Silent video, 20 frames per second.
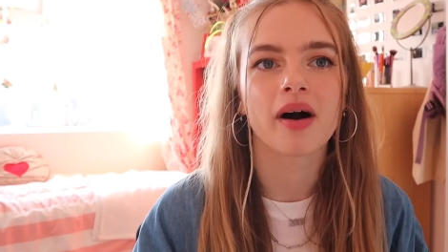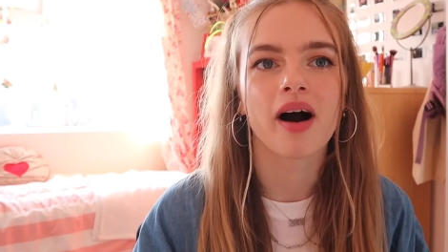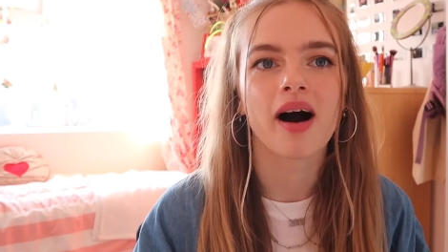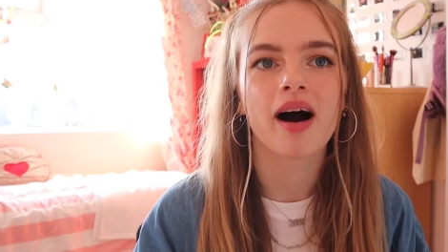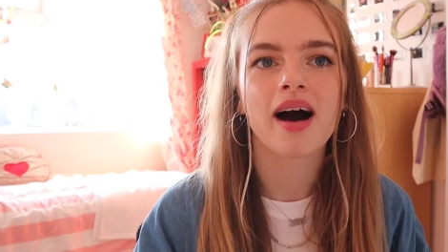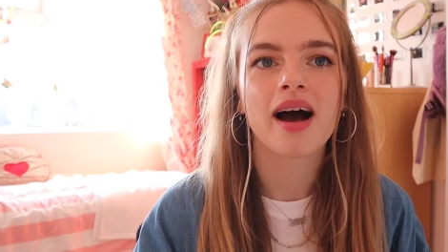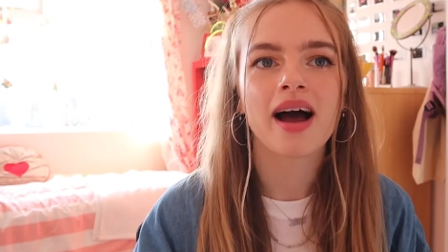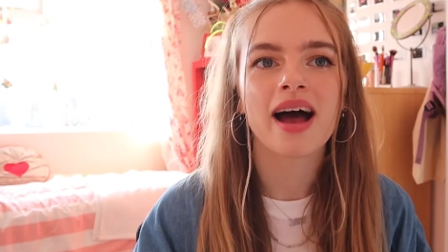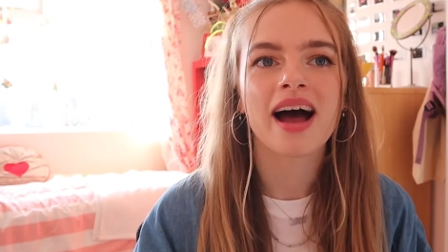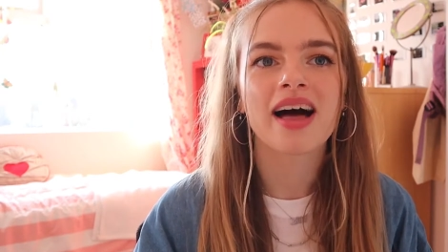
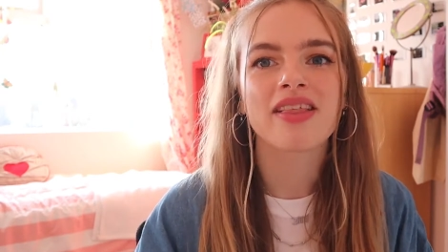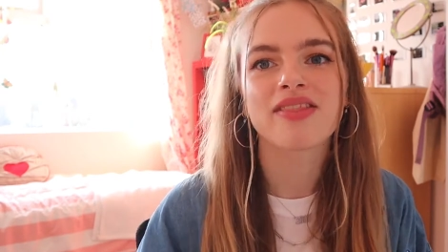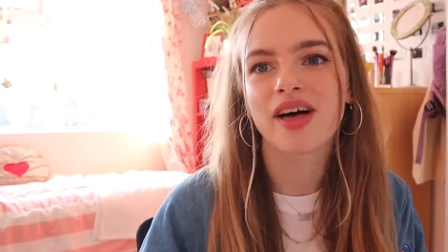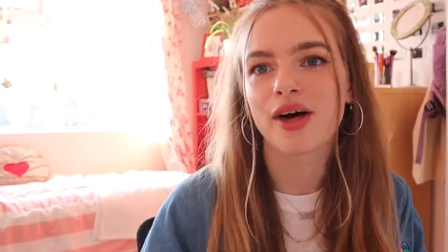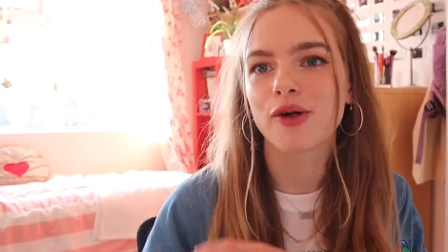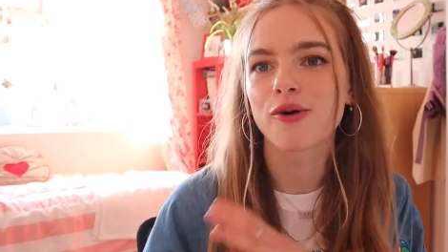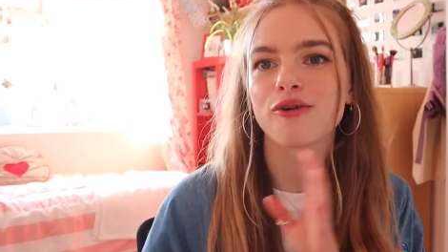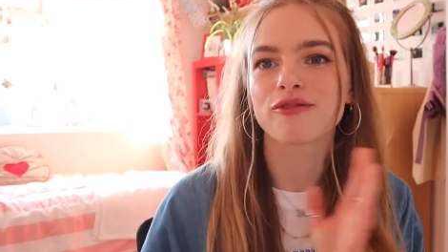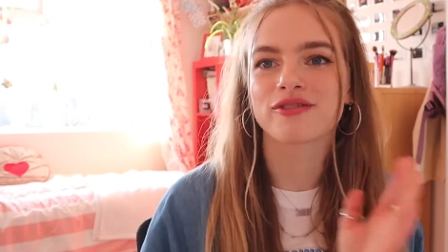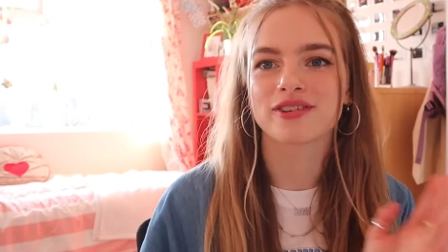But
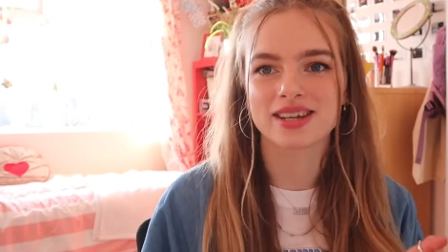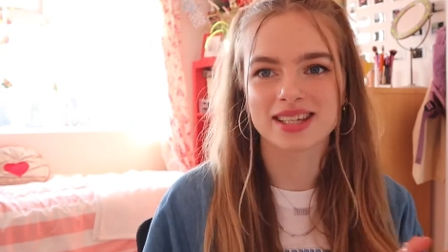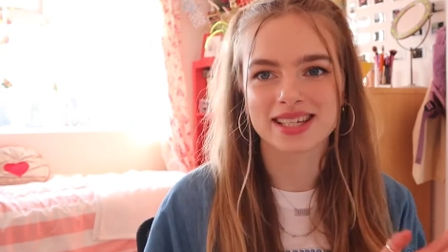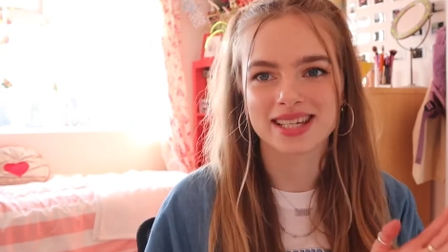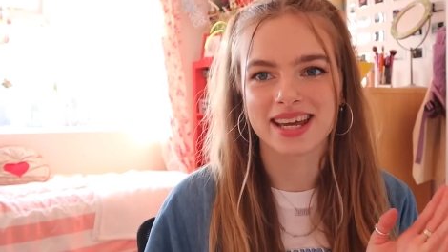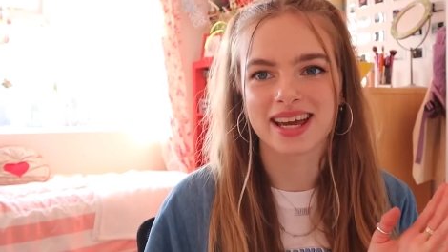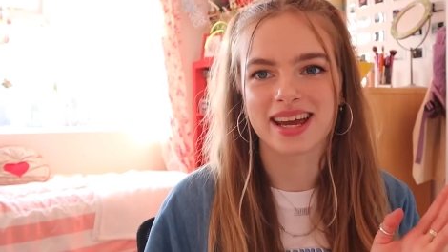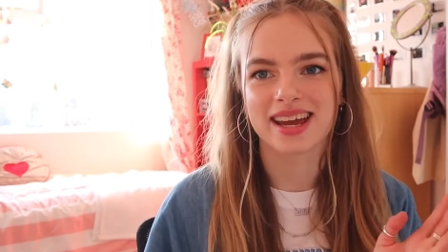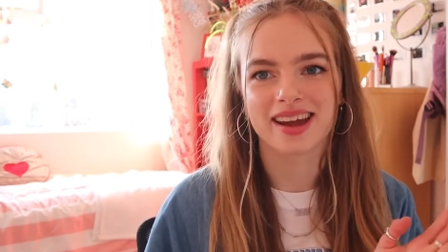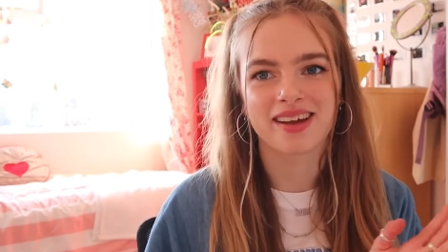then
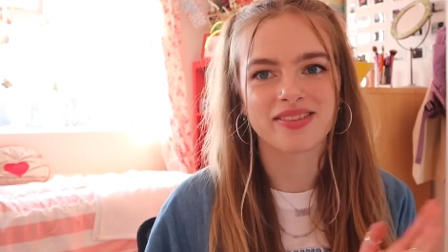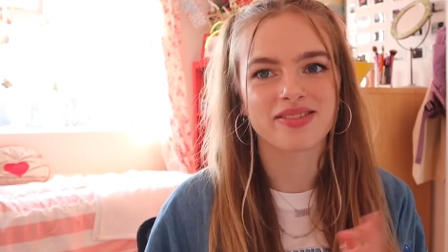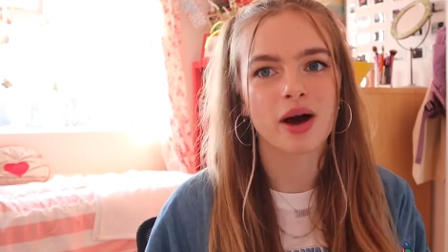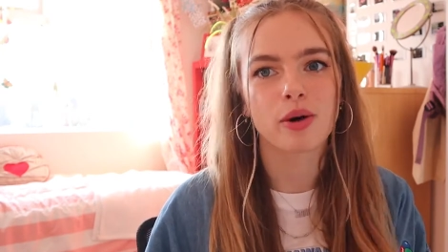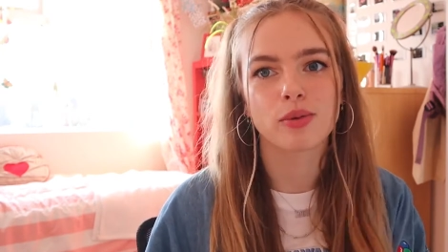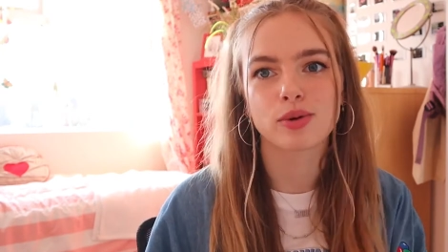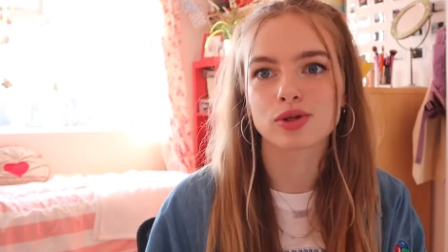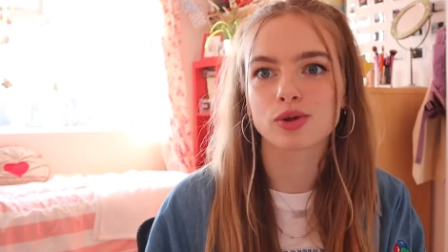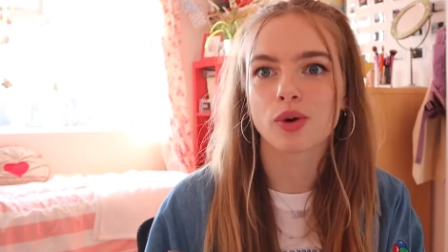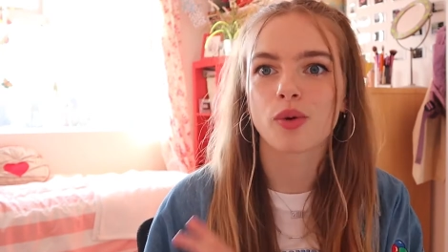obviously
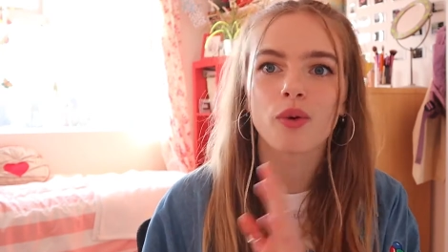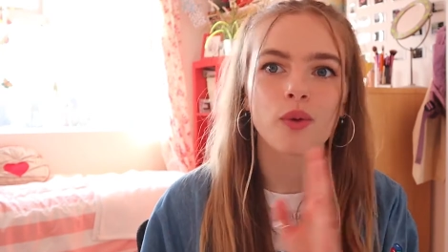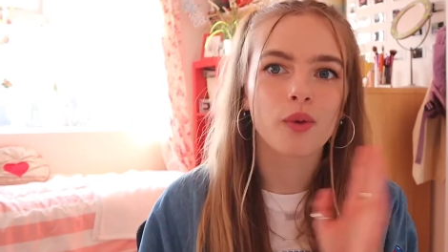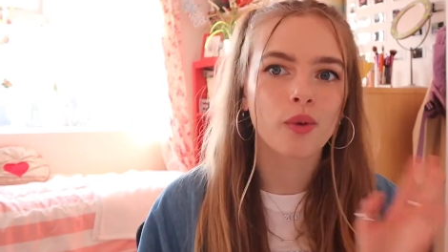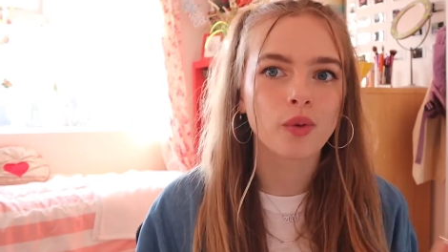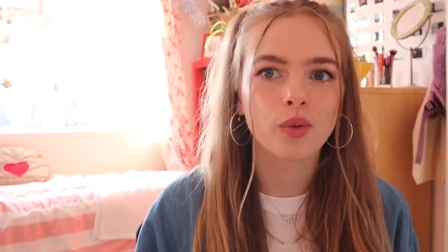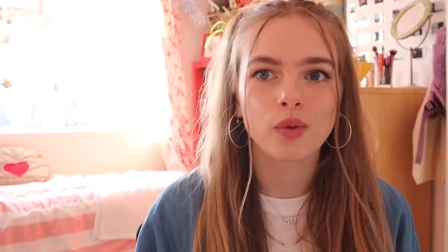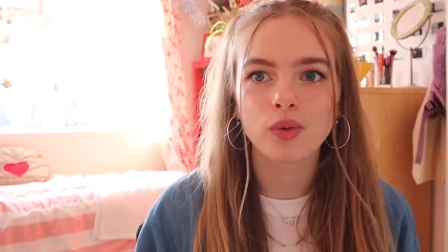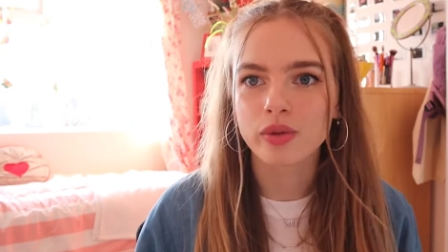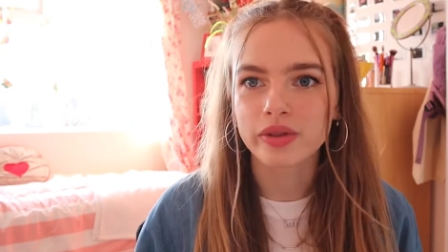there was
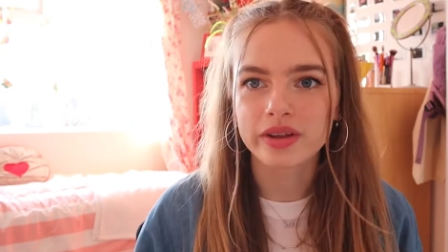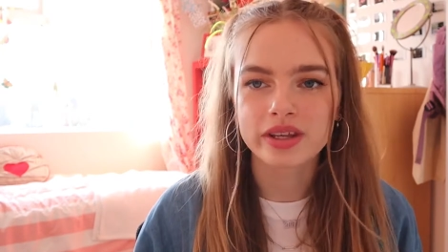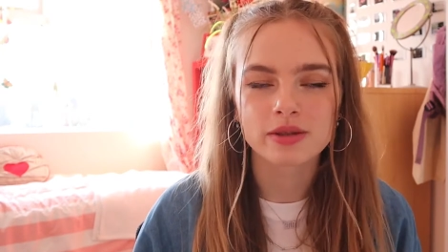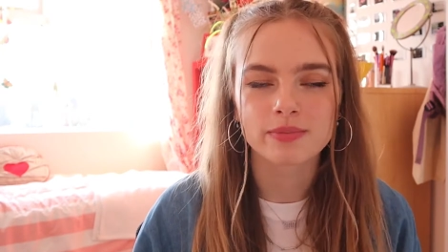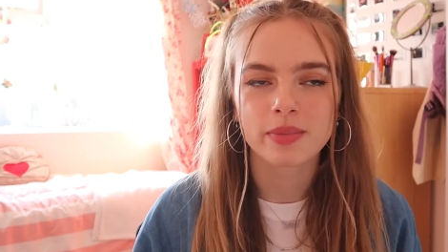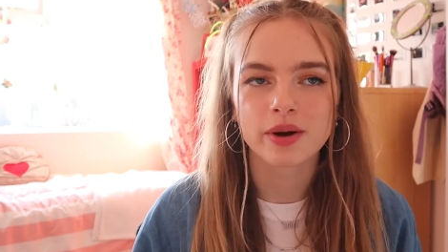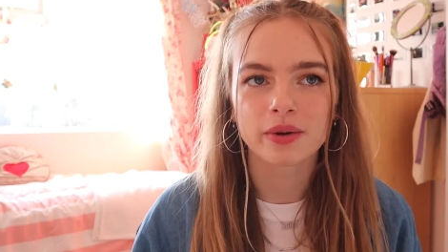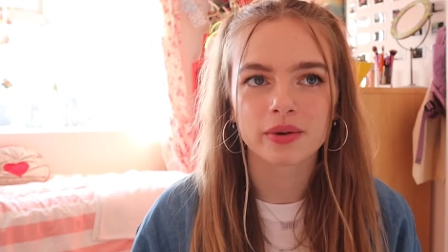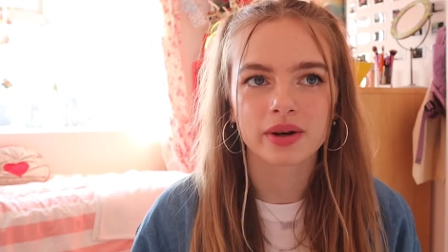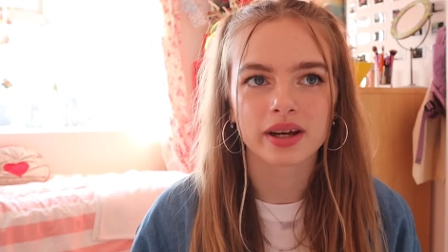all these
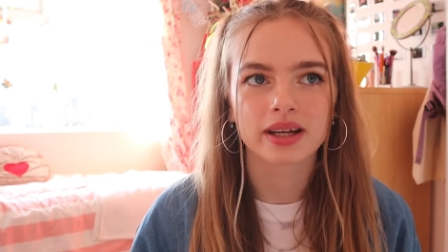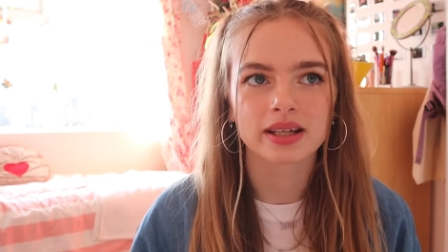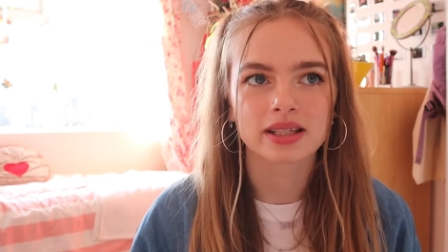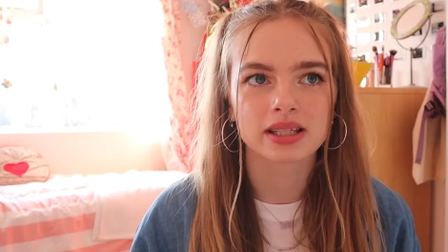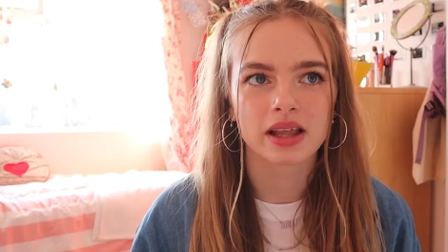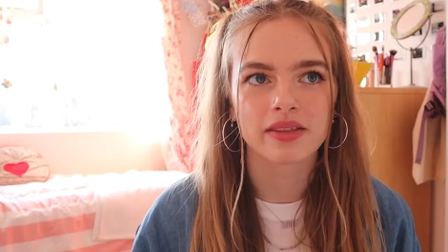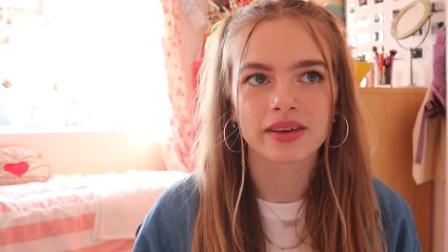buildings.